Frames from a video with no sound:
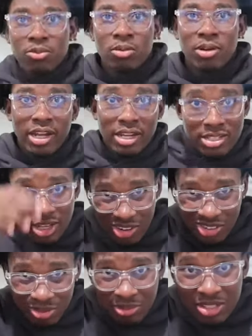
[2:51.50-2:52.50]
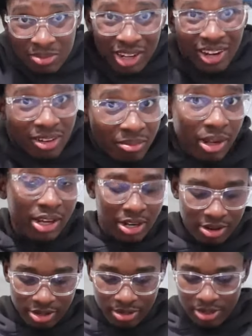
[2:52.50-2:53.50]
more, but like I said, I'm gonna mess my
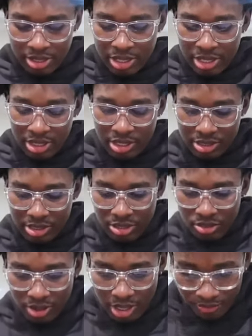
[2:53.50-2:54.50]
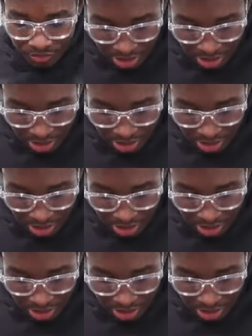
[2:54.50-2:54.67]
hair up because it's still wet.